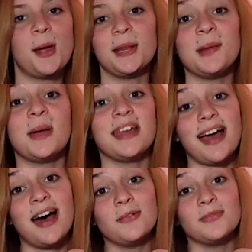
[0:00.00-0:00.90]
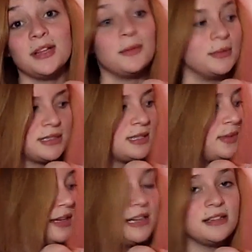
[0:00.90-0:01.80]
apparently my cat really wants to
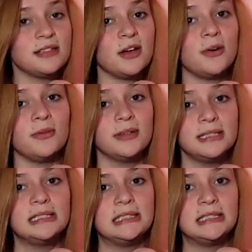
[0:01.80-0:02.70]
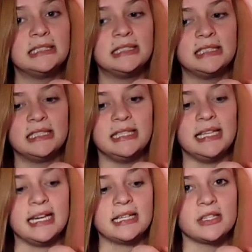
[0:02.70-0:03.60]
be in it, so
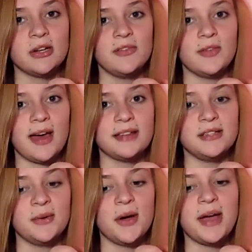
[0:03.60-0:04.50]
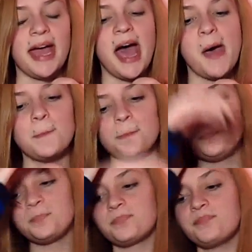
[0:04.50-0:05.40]
yeah, sorry for that too. Okay,
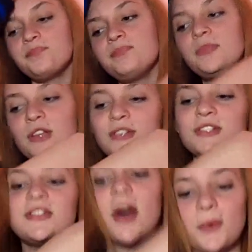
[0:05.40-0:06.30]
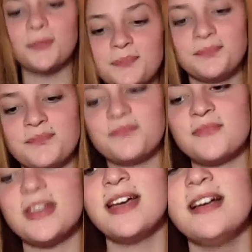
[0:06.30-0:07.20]
so,
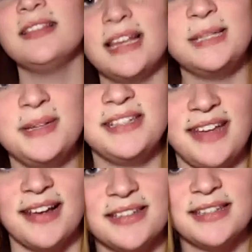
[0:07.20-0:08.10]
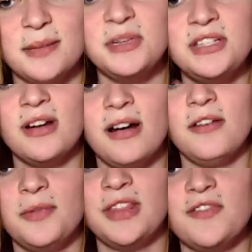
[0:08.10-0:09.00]
lesbian sex. Let me start
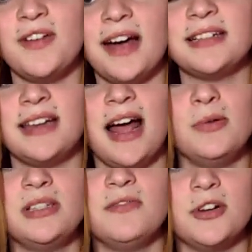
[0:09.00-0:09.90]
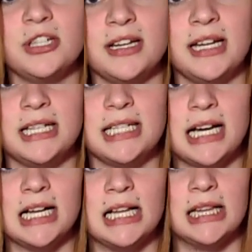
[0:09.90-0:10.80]
off with the fact that I was a virgin
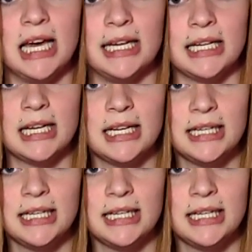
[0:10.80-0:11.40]
until, like,